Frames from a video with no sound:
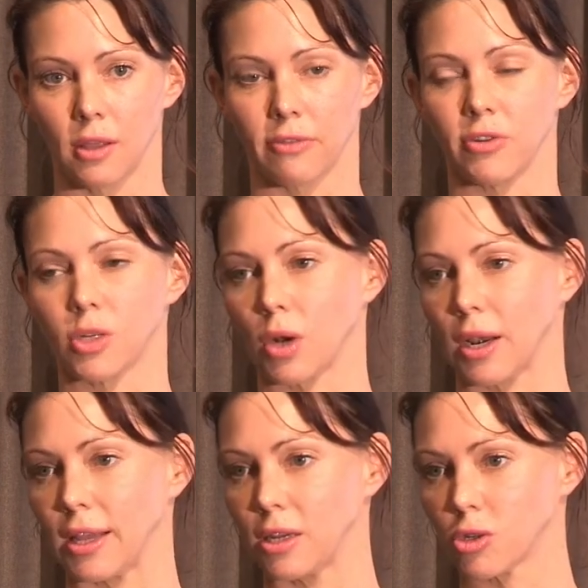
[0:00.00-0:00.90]
the
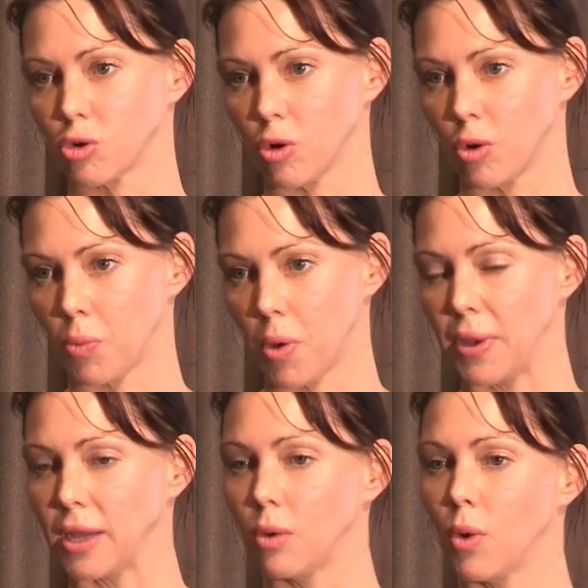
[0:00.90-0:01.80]
Freshwater Leaders Group
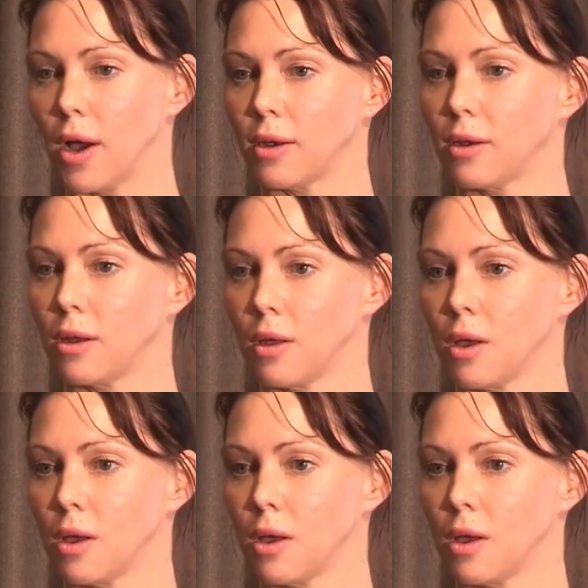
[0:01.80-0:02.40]
being one,